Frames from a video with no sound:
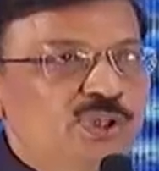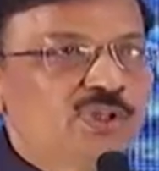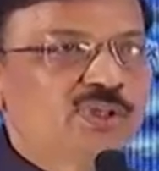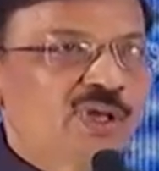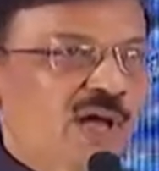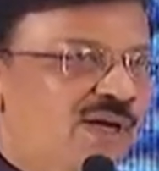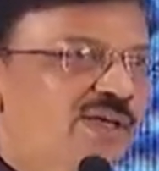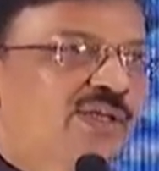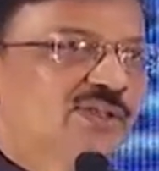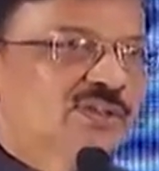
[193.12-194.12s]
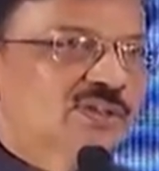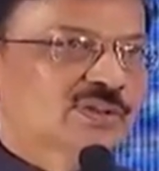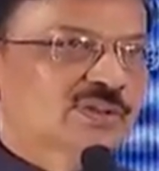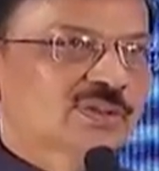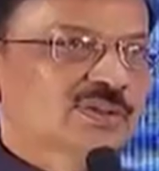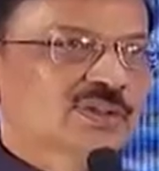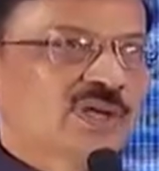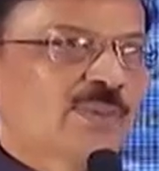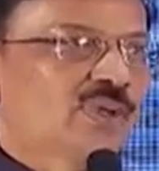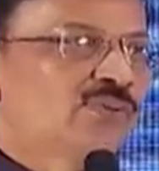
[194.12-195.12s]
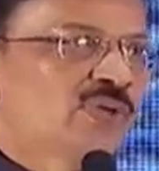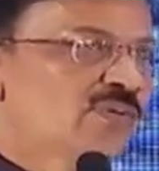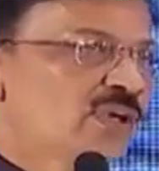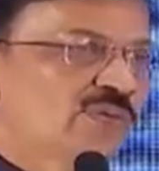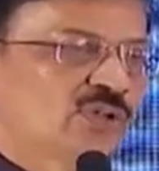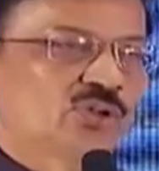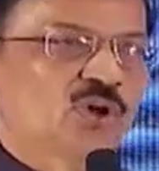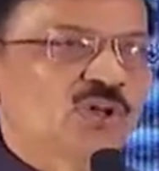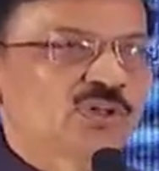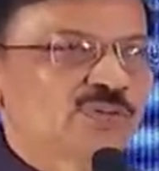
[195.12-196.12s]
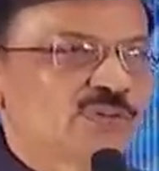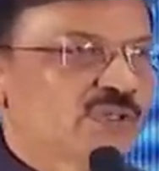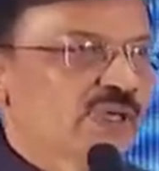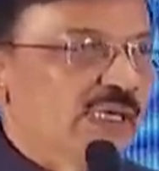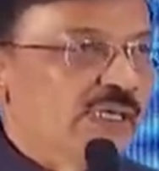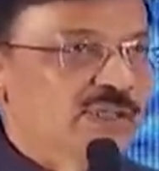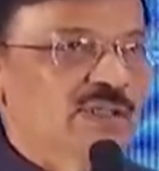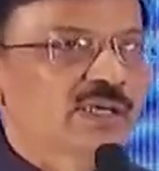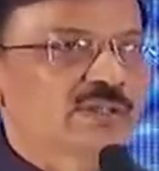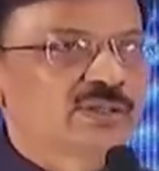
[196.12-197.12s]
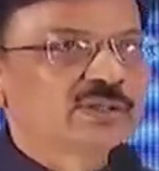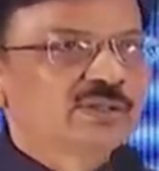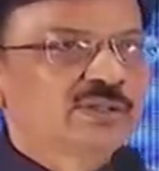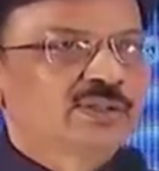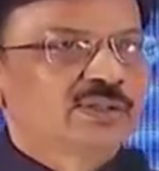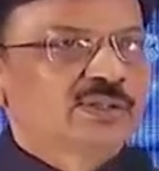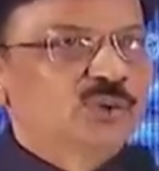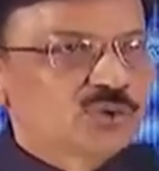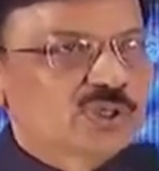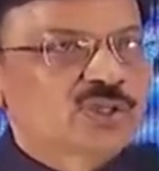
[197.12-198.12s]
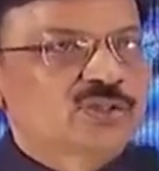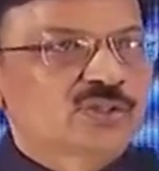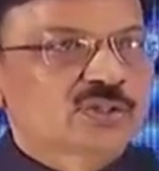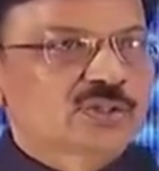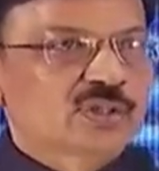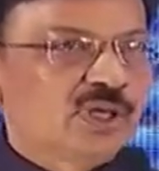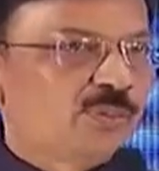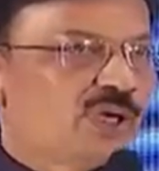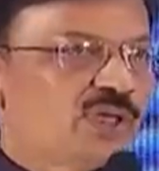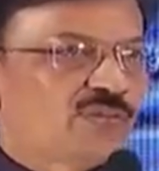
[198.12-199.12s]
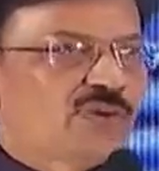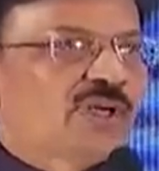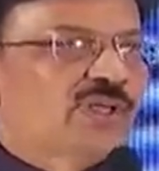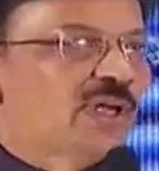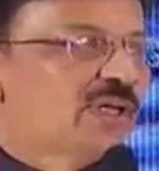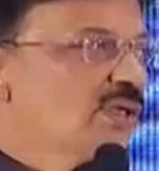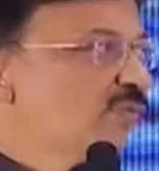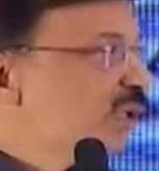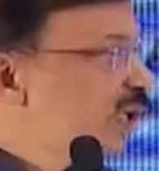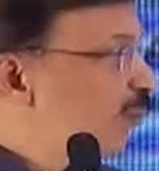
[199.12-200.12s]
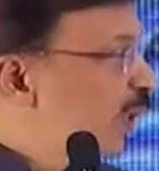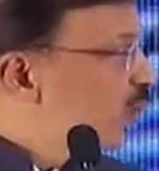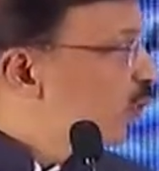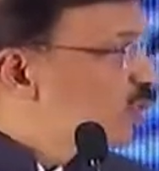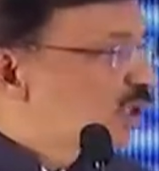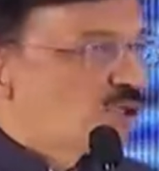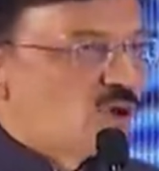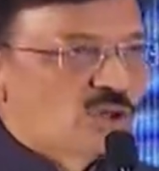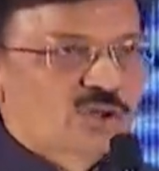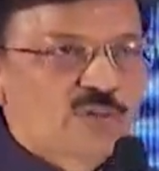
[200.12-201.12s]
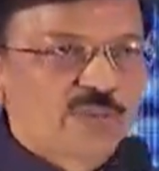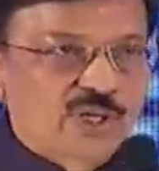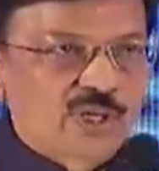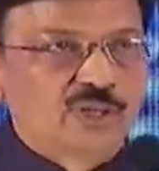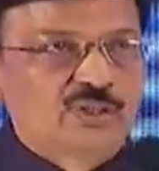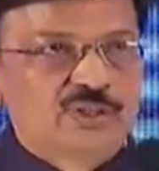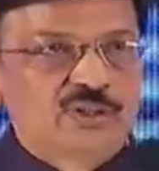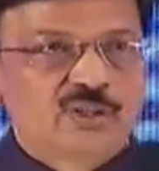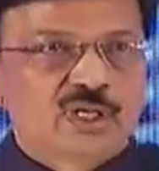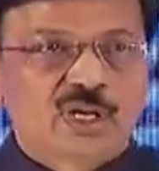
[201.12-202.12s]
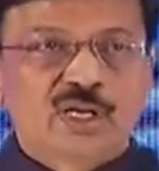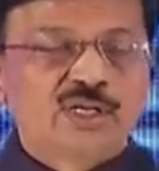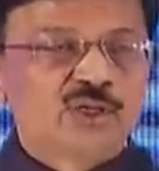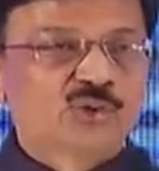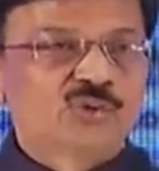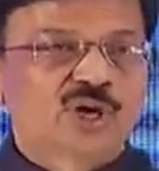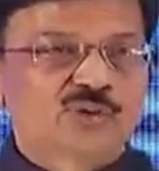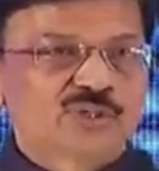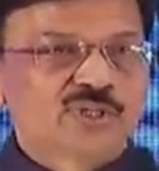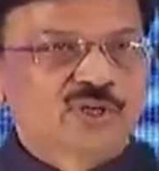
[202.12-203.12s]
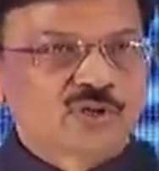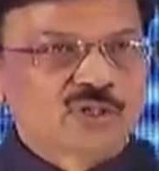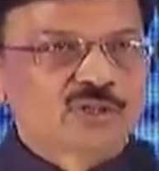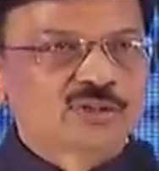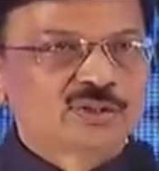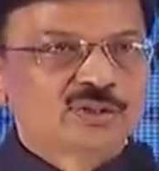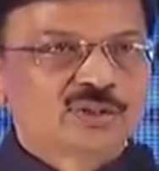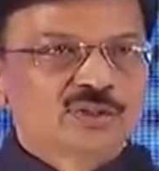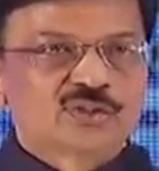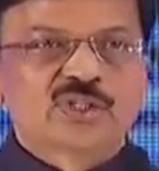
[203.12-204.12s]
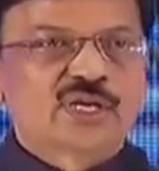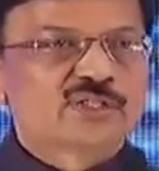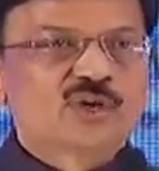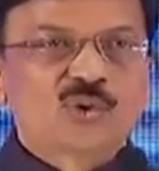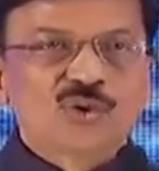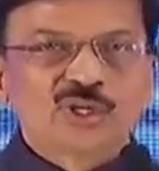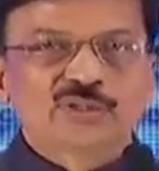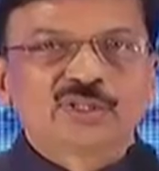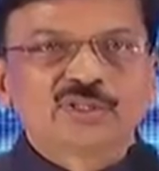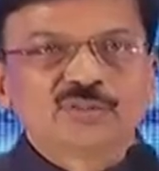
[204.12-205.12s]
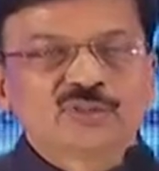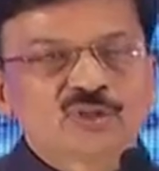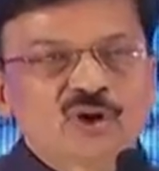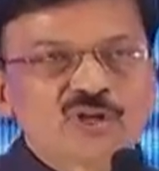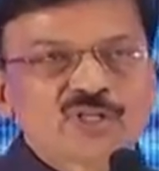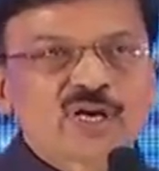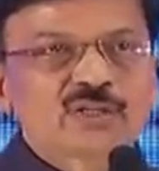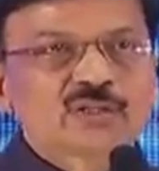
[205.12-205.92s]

in our days, we have never thought of even internet usage. In mid of our career we came across the dot-com era, early 2000 and all. So that's the only thing we thought, that